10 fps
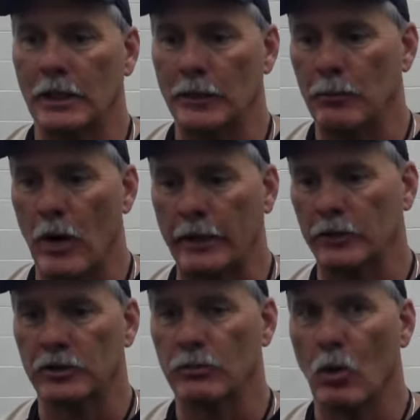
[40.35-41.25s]
We
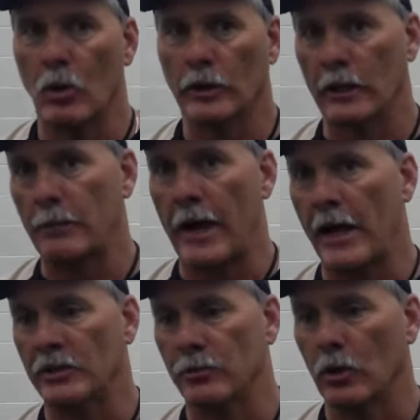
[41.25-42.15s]
practiced some more, got
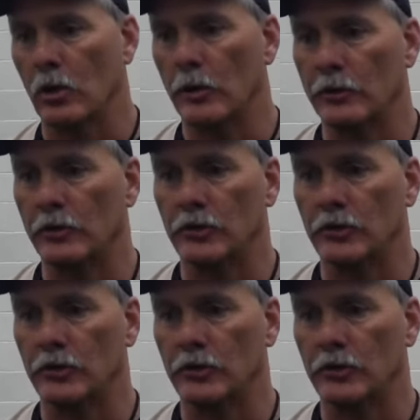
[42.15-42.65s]
pass pro and